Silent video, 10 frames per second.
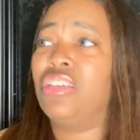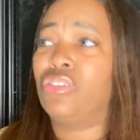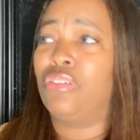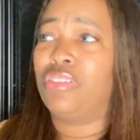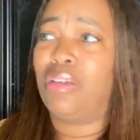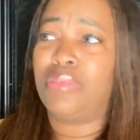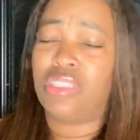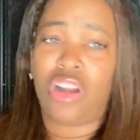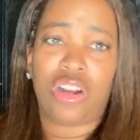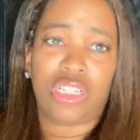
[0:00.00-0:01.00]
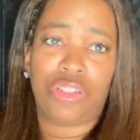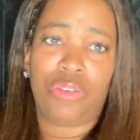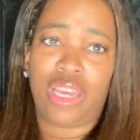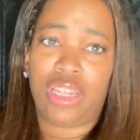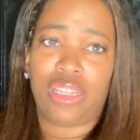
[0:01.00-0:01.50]
So if something's hurting
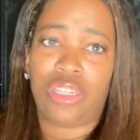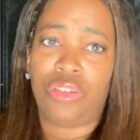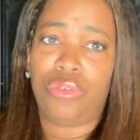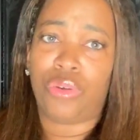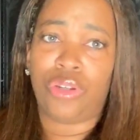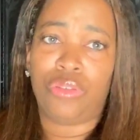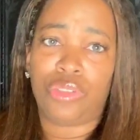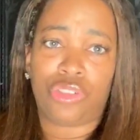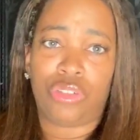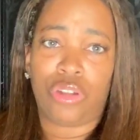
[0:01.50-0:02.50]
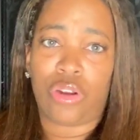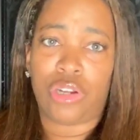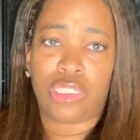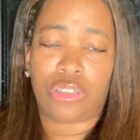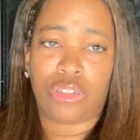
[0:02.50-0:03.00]
you, ailing you, or you
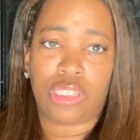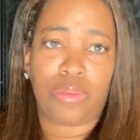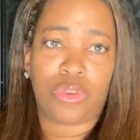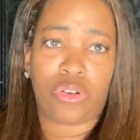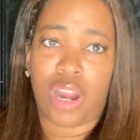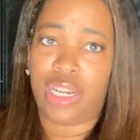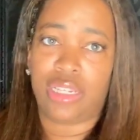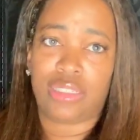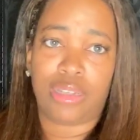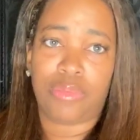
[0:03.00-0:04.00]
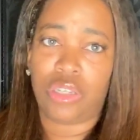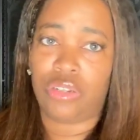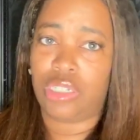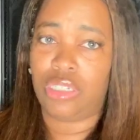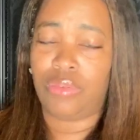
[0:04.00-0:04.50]
or it's some chronic something
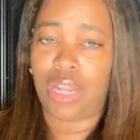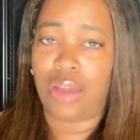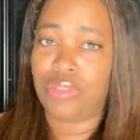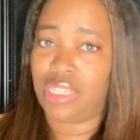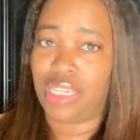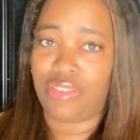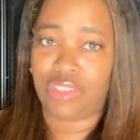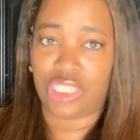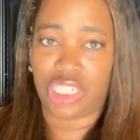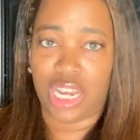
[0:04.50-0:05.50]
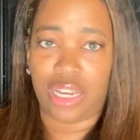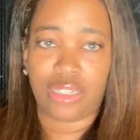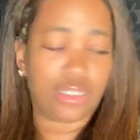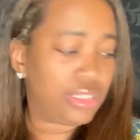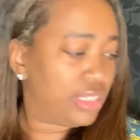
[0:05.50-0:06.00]
you're dealing with, I would say give it a shot.
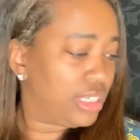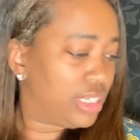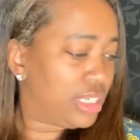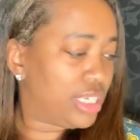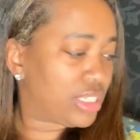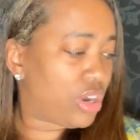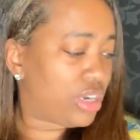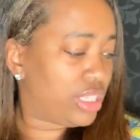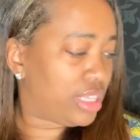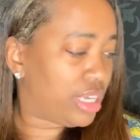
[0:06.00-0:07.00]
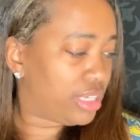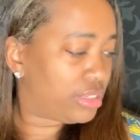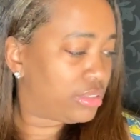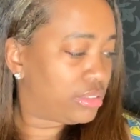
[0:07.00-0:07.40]
Doesn't hurt anything.